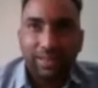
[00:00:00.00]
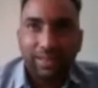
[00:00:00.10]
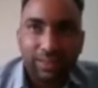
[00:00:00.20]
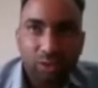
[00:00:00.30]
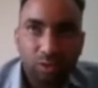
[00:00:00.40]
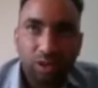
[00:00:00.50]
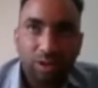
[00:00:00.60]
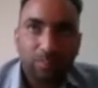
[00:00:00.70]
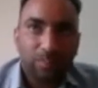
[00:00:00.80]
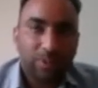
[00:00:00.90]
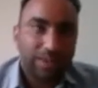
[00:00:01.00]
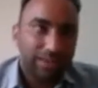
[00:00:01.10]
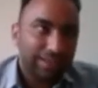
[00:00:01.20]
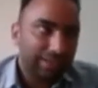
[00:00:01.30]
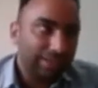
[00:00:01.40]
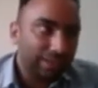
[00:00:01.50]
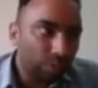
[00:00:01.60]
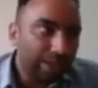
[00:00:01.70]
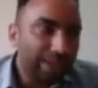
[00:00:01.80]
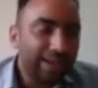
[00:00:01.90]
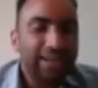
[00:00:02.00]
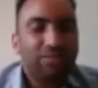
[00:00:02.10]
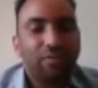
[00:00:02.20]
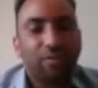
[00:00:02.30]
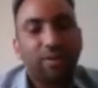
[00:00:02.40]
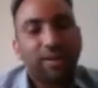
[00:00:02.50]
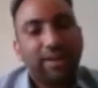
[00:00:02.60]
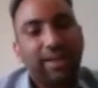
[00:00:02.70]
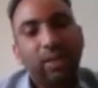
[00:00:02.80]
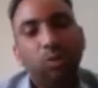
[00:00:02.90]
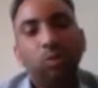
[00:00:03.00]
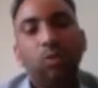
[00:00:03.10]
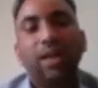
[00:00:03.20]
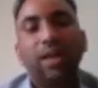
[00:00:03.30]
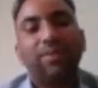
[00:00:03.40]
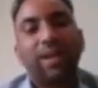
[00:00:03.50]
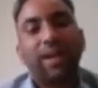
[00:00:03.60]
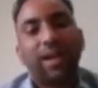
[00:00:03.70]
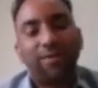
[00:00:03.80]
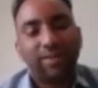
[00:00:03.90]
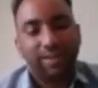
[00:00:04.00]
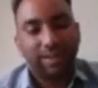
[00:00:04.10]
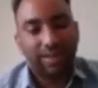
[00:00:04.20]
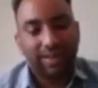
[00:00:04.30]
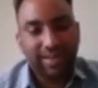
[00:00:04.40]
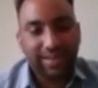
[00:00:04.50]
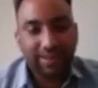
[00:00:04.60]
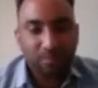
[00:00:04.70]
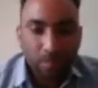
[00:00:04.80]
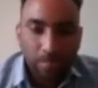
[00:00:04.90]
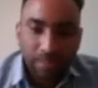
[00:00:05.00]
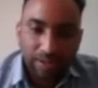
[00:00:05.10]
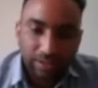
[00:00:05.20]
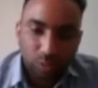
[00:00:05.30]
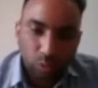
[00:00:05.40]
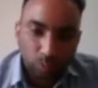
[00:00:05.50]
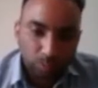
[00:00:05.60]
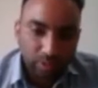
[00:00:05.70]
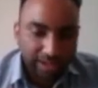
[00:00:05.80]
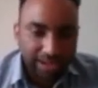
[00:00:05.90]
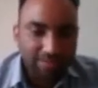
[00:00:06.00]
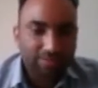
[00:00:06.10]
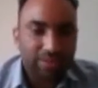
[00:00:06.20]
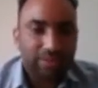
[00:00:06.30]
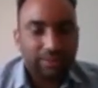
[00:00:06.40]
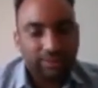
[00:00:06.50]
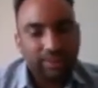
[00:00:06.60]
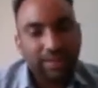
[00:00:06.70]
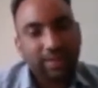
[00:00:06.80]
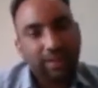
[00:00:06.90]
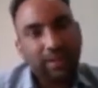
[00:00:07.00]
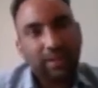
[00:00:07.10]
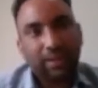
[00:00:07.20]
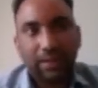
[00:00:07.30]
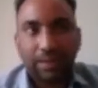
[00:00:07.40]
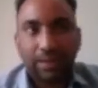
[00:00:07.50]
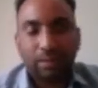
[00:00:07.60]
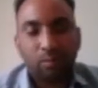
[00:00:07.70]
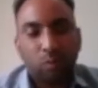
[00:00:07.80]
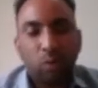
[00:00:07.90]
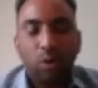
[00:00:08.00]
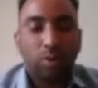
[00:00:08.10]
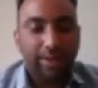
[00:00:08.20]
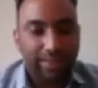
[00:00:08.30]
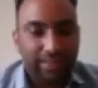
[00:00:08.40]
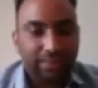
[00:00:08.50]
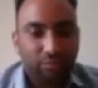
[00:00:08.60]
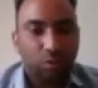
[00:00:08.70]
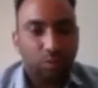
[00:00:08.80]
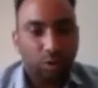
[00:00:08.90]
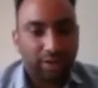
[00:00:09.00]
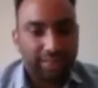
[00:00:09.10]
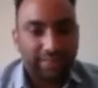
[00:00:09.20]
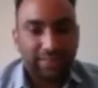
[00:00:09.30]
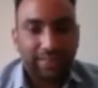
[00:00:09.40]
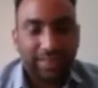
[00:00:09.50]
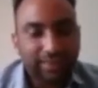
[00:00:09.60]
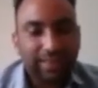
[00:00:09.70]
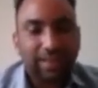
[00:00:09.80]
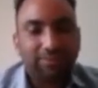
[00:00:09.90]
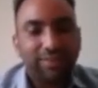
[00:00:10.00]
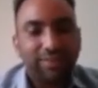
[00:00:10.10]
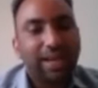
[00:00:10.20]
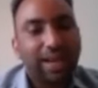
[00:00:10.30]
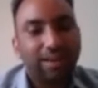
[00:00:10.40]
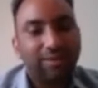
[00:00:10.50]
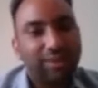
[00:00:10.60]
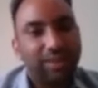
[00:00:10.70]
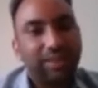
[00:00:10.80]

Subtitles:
This crop, it require light for 8 to 12 hours a day to have the good quality fruit body, and thereafter the harvesting.